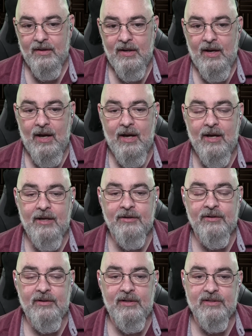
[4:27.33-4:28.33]
And
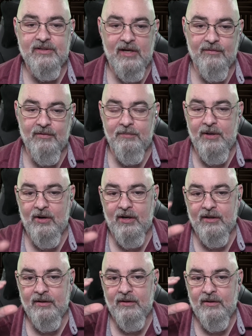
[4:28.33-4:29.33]
instead of
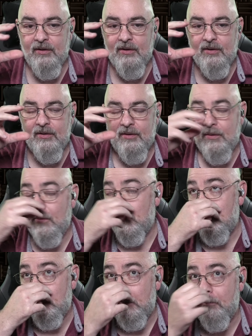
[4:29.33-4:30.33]
comparing,
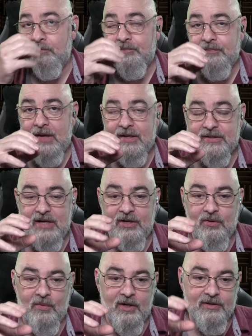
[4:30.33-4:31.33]
as
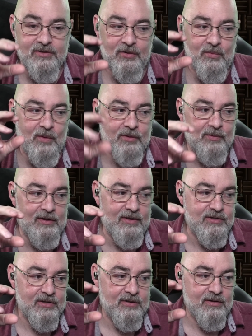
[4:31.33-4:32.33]
Daniel wanted to, one
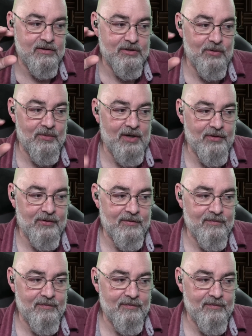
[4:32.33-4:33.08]
religion to another,